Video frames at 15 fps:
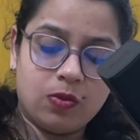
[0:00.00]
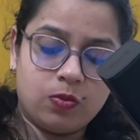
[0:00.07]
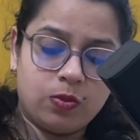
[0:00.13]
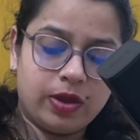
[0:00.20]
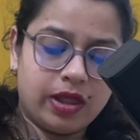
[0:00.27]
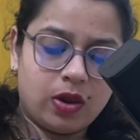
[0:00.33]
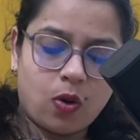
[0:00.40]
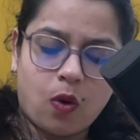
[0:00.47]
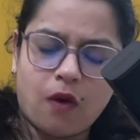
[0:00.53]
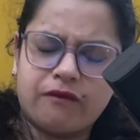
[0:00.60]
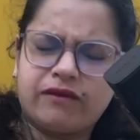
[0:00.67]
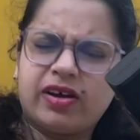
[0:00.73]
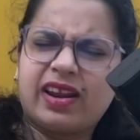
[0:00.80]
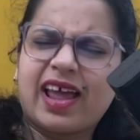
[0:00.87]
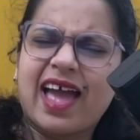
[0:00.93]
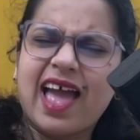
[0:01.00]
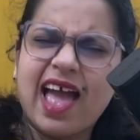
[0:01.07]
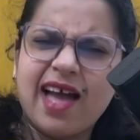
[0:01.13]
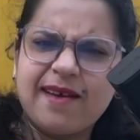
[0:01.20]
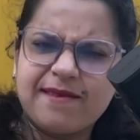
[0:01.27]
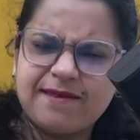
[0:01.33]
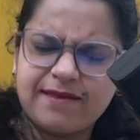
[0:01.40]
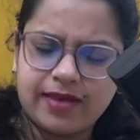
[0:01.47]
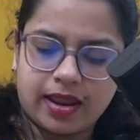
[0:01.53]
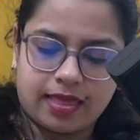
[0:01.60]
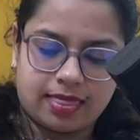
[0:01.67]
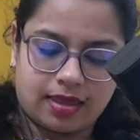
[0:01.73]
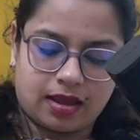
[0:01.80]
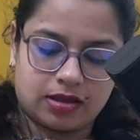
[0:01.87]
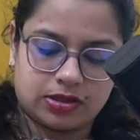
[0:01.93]
will offer
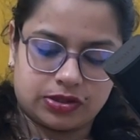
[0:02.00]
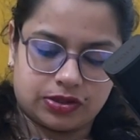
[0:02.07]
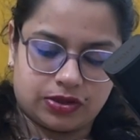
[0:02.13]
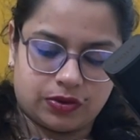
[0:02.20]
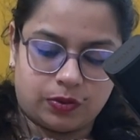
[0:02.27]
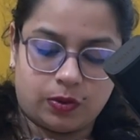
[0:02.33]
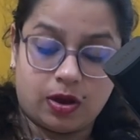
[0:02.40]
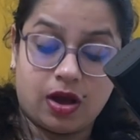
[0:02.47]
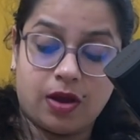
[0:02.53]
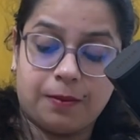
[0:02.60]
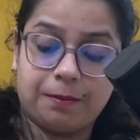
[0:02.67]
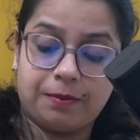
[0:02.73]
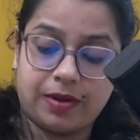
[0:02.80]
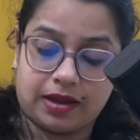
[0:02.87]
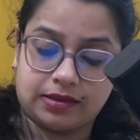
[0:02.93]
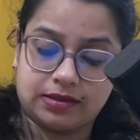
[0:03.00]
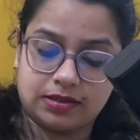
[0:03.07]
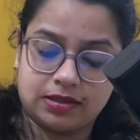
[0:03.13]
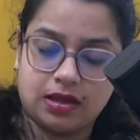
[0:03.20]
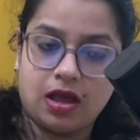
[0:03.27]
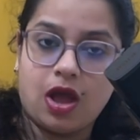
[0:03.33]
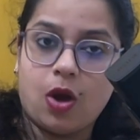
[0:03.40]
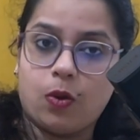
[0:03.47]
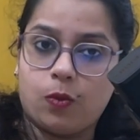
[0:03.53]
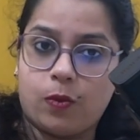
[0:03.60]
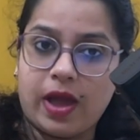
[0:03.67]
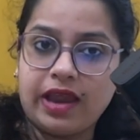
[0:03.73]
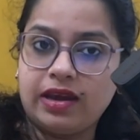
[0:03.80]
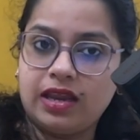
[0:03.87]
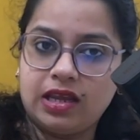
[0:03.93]
everything to you. But
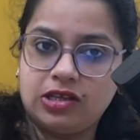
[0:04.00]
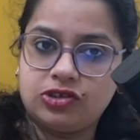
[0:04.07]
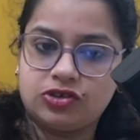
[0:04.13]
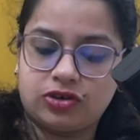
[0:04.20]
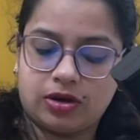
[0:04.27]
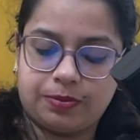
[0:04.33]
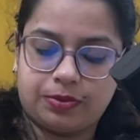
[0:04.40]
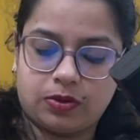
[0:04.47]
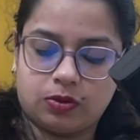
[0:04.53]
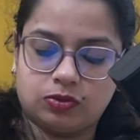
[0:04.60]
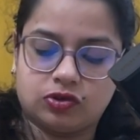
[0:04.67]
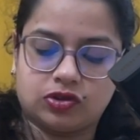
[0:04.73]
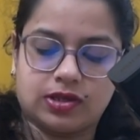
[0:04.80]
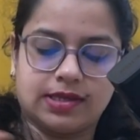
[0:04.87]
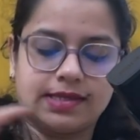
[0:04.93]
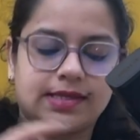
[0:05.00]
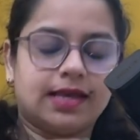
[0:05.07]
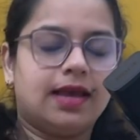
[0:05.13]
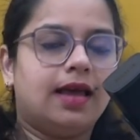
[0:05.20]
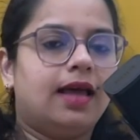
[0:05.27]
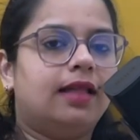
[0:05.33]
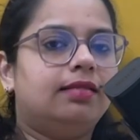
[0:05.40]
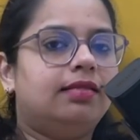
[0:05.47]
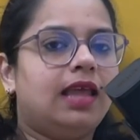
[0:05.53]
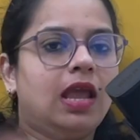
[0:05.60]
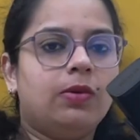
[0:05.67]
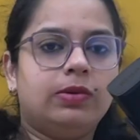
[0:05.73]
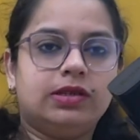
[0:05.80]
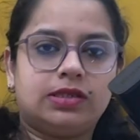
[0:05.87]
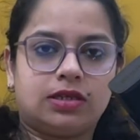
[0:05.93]
when danger approaches, they
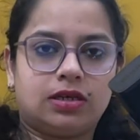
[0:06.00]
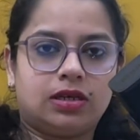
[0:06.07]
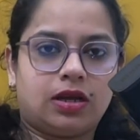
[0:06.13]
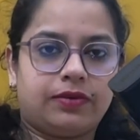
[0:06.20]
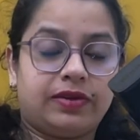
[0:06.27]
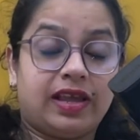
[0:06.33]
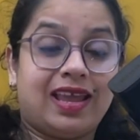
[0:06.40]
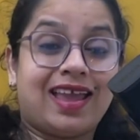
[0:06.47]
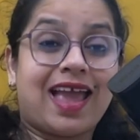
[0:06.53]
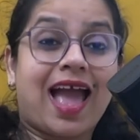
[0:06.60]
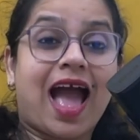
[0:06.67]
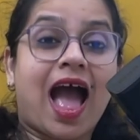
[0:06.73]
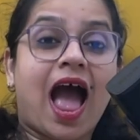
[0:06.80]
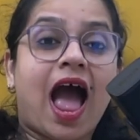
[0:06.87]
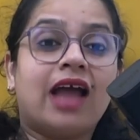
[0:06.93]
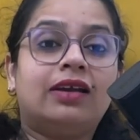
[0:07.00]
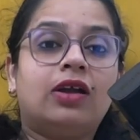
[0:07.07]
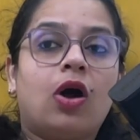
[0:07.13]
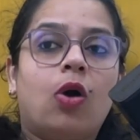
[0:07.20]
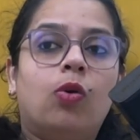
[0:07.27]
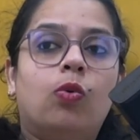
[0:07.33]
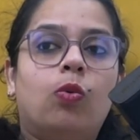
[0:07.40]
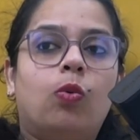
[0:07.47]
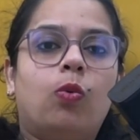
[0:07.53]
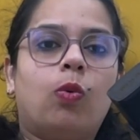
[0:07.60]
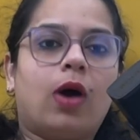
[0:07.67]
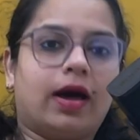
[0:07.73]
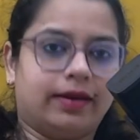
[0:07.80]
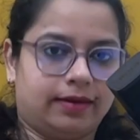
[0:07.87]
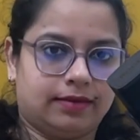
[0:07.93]
will turn away and
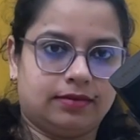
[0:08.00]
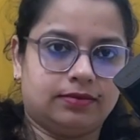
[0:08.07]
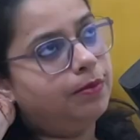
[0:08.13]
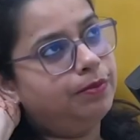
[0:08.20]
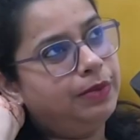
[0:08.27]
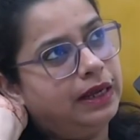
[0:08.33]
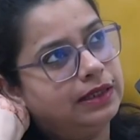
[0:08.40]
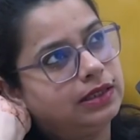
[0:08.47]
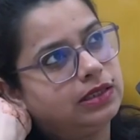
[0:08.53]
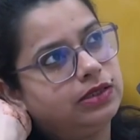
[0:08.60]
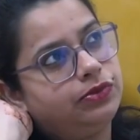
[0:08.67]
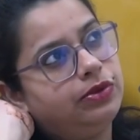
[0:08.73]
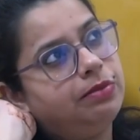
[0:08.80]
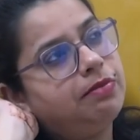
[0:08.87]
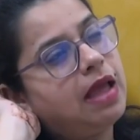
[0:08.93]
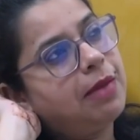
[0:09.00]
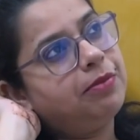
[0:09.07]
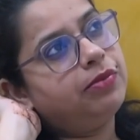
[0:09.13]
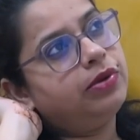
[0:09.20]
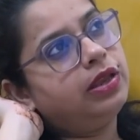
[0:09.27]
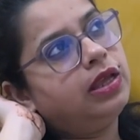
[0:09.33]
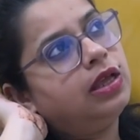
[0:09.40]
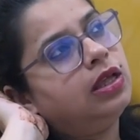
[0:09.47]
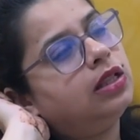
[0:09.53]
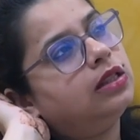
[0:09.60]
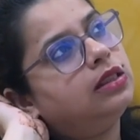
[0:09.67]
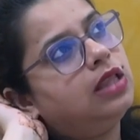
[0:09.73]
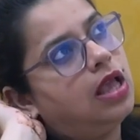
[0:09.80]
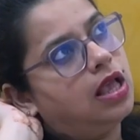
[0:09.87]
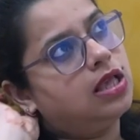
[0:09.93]
run. But remembering
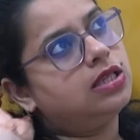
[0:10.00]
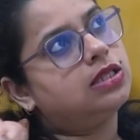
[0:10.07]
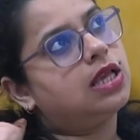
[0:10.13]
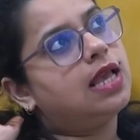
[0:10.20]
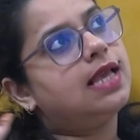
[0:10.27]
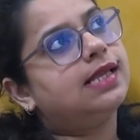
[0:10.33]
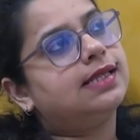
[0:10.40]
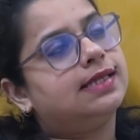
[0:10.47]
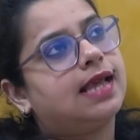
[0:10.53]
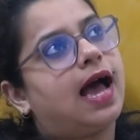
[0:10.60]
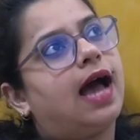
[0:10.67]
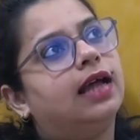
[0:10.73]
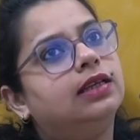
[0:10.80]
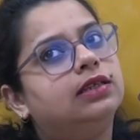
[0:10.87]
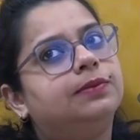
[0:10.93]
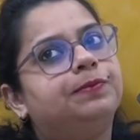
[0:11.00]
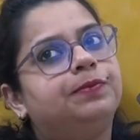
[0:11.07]
this is that